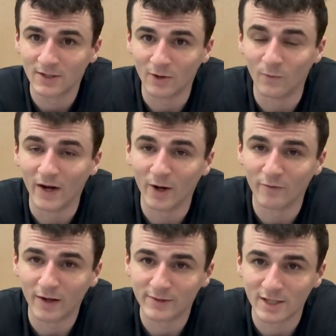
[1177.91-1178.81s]
aware of
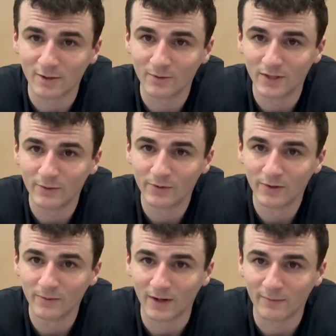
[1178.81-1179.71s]
how terrible they
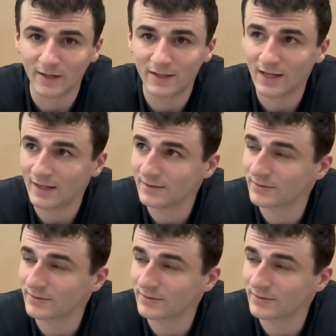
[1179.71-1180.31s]
were when I made that.